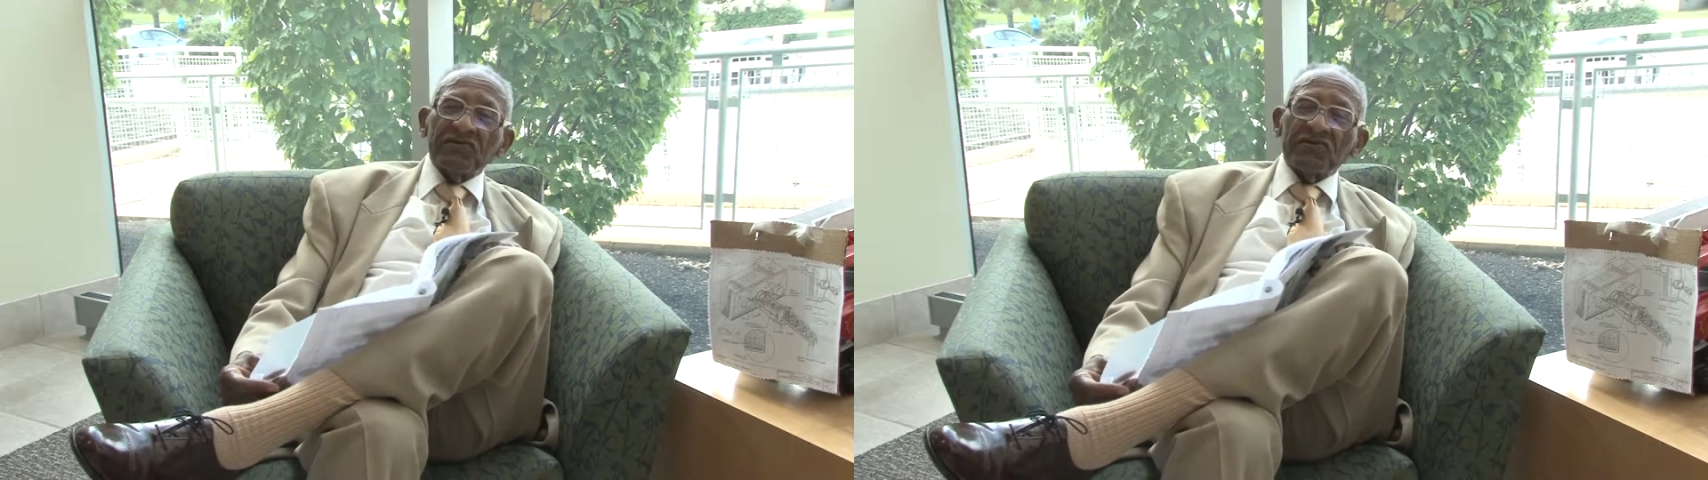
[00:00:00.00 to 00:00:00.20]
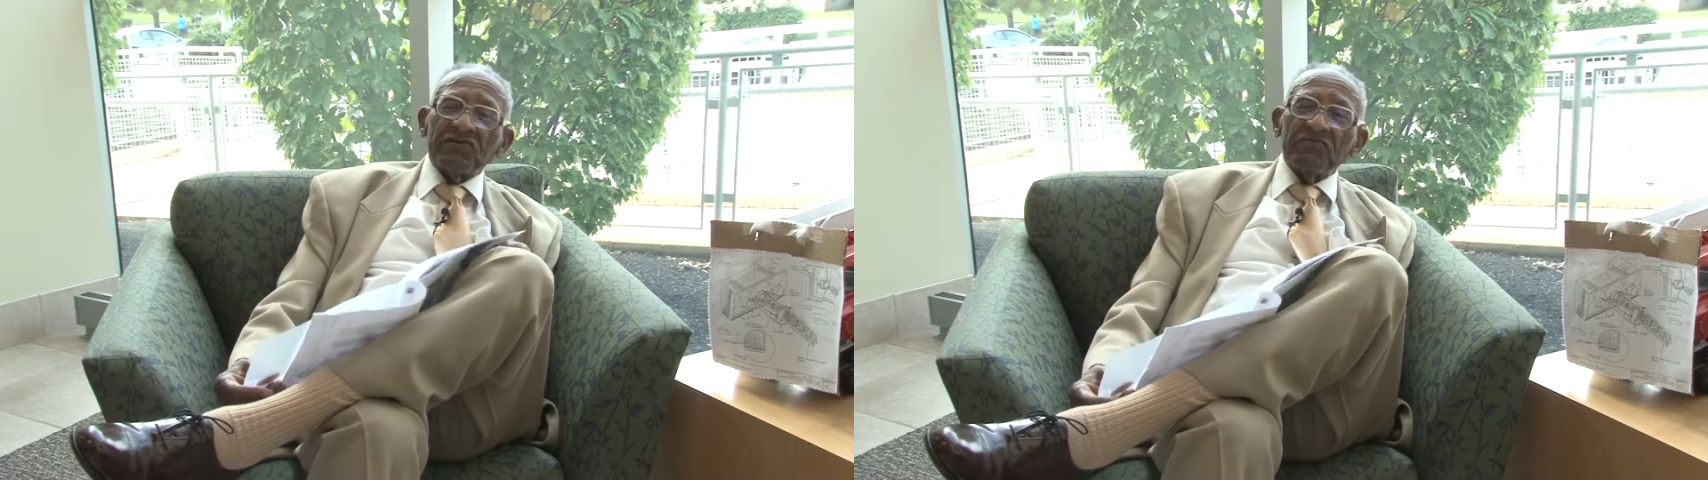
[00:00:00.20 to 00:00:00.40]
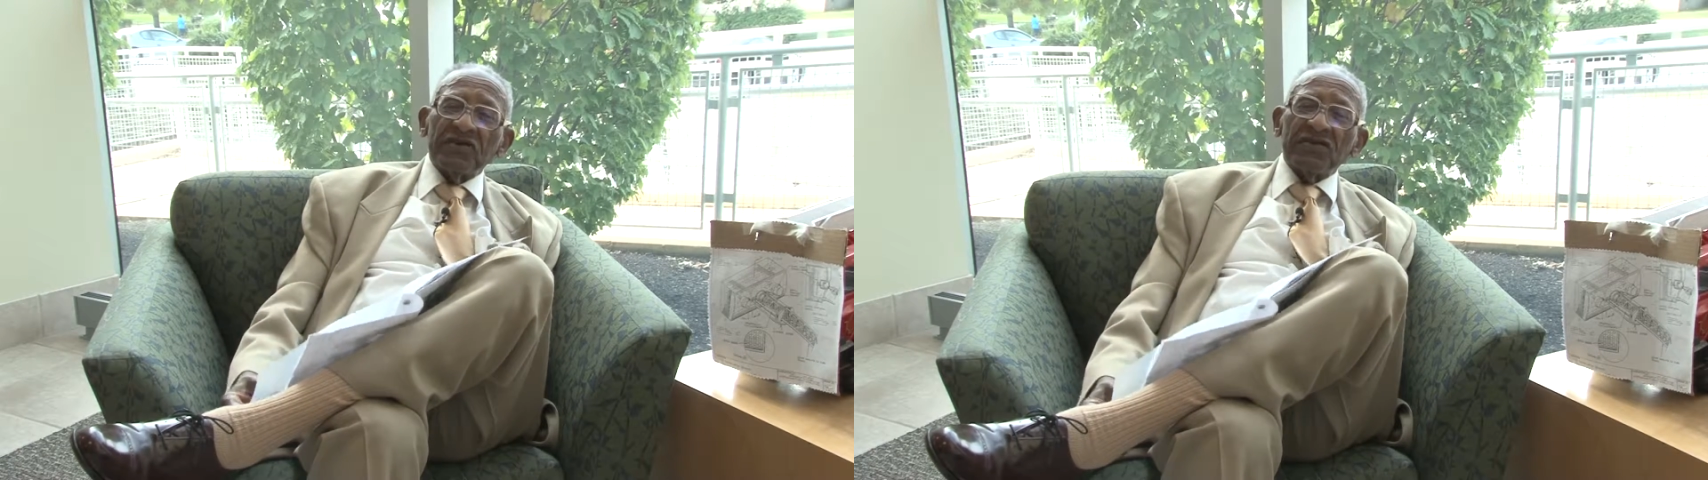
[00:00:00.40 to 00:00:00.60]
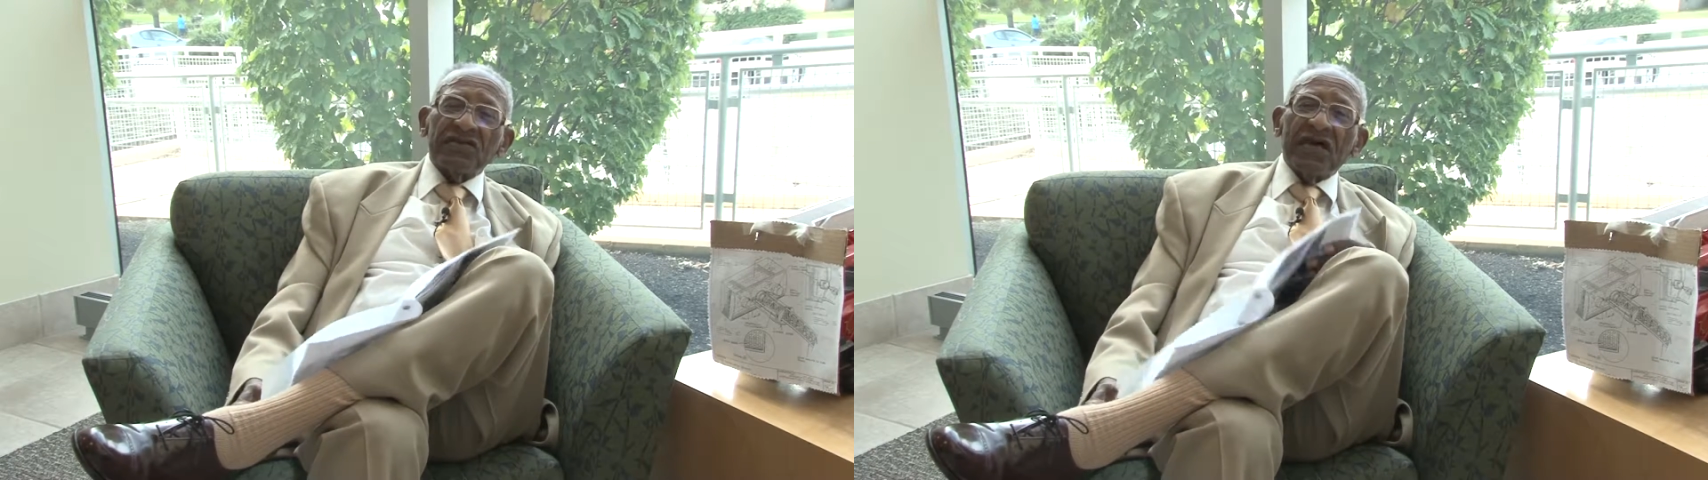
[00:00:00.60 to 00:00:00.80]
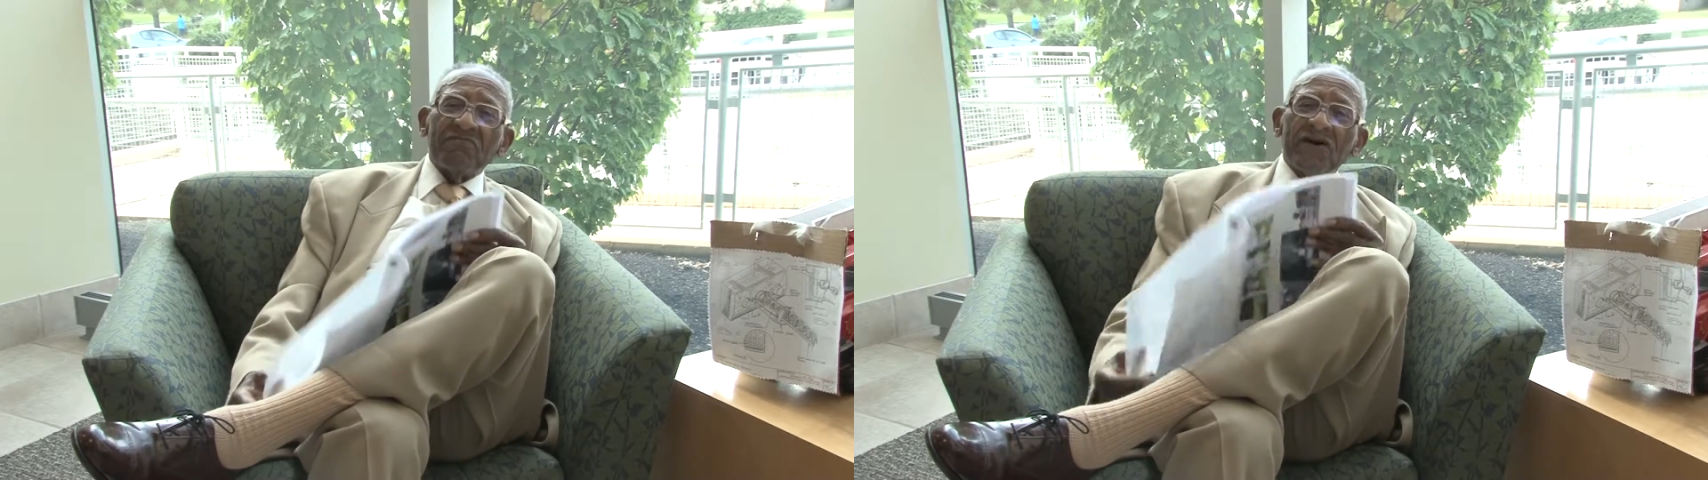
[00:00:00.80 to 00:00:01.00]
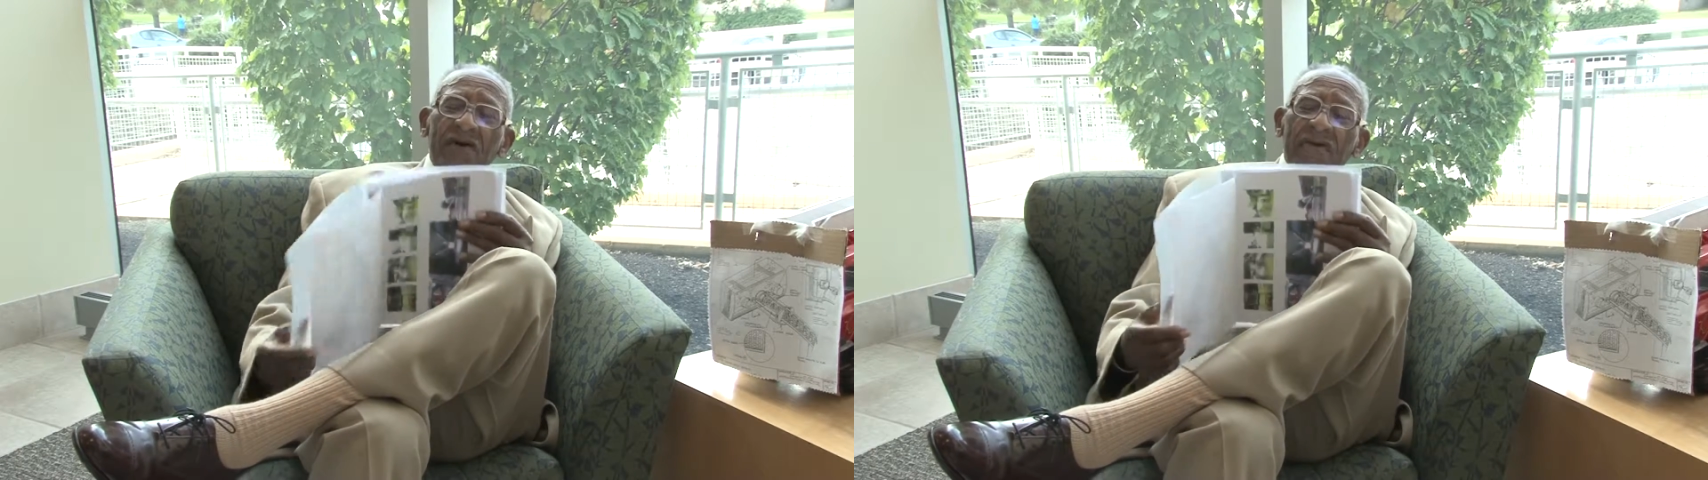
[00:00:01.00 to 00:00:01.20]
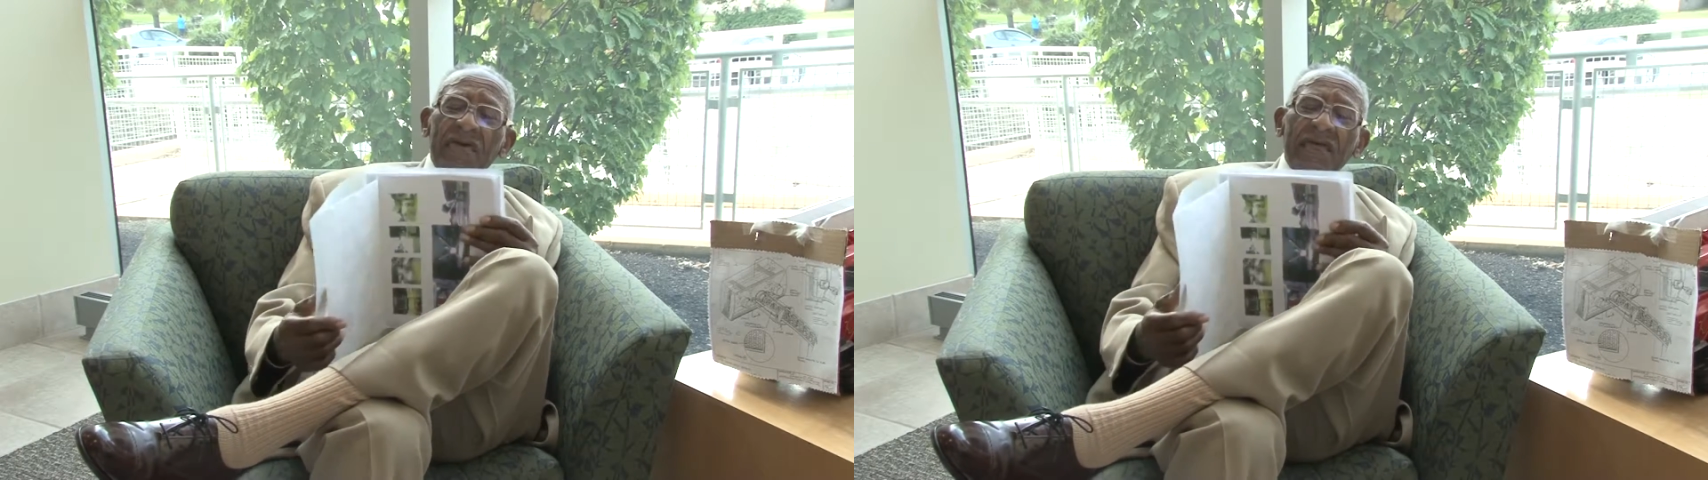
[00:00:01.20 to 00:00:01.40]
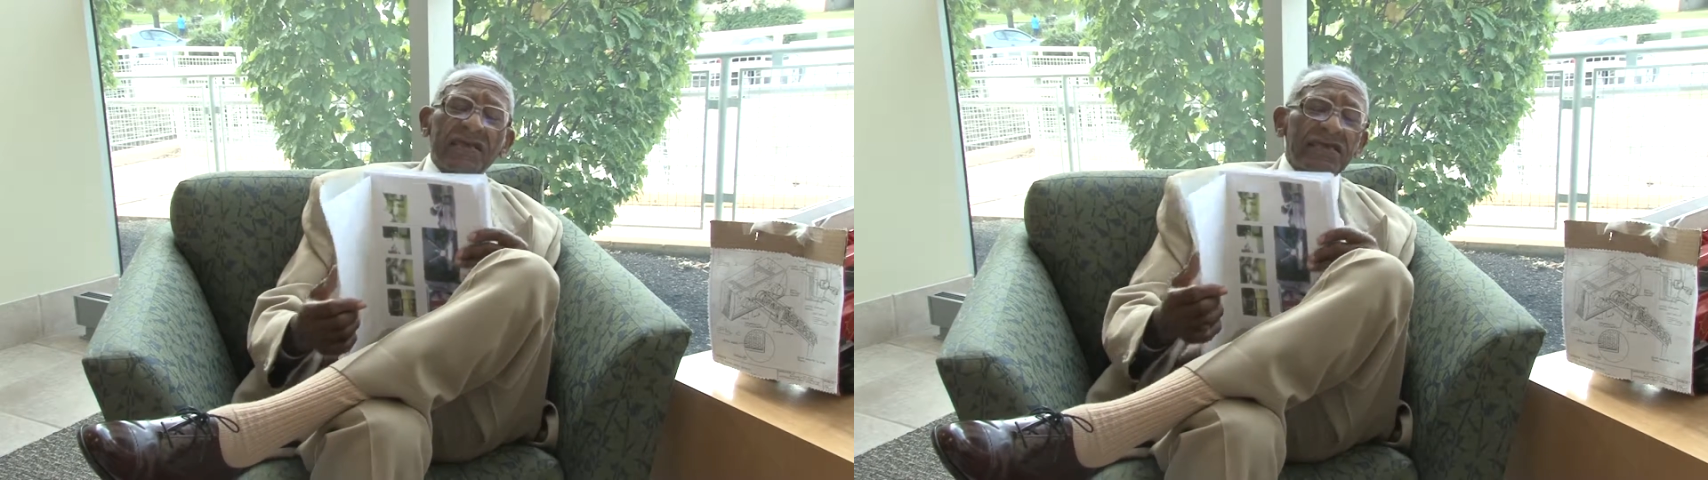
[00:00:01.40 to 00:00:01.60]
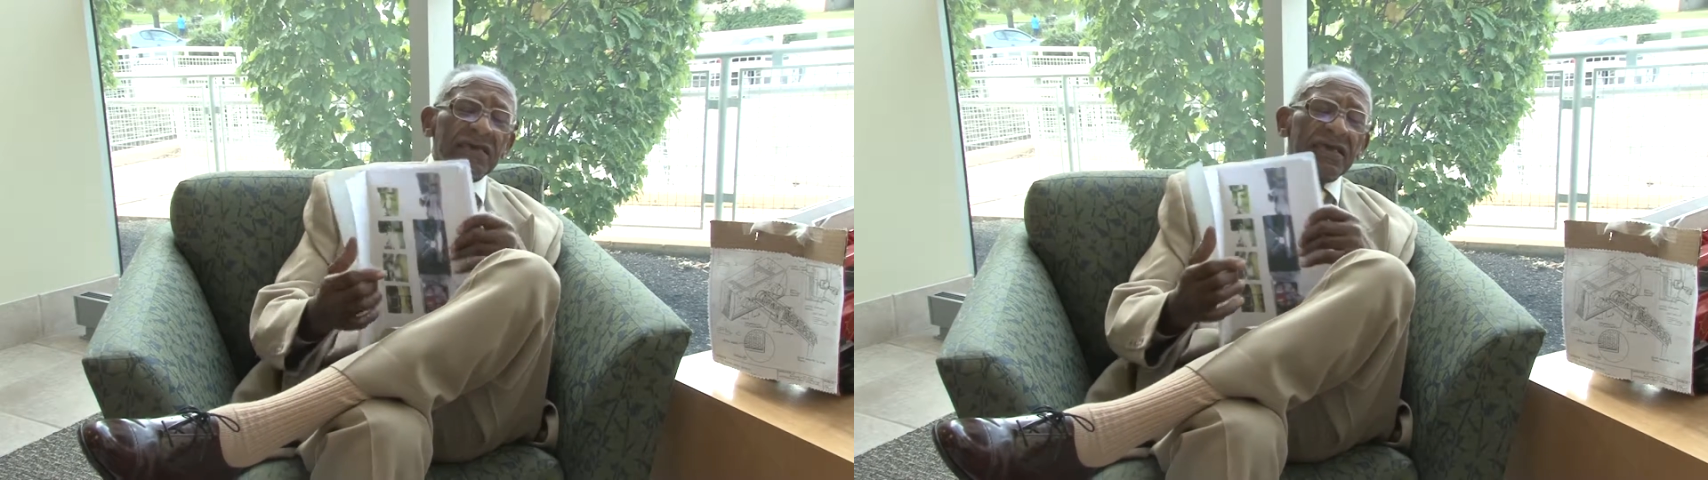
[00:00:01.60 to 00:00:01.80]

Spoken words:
So in the meantime, I added